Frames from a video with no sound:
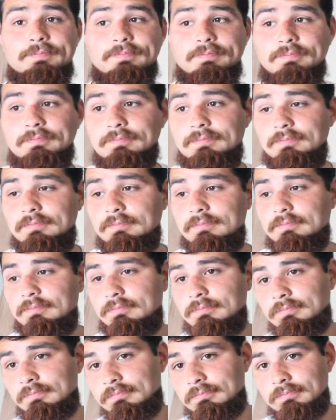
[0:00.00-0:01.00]

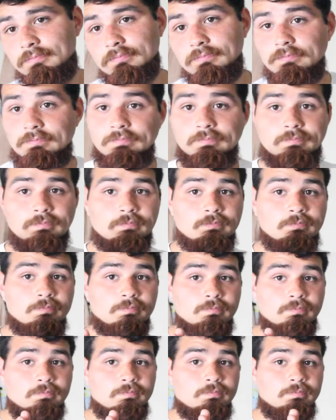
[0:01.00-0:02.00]

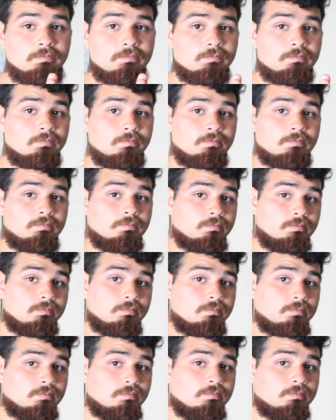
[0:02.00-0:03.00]

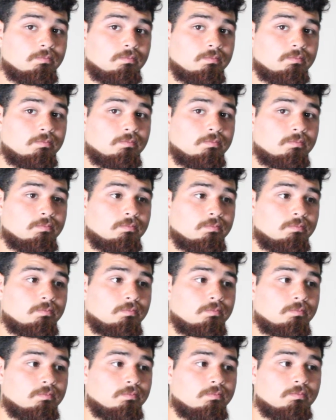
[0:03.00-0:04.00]
[no speech]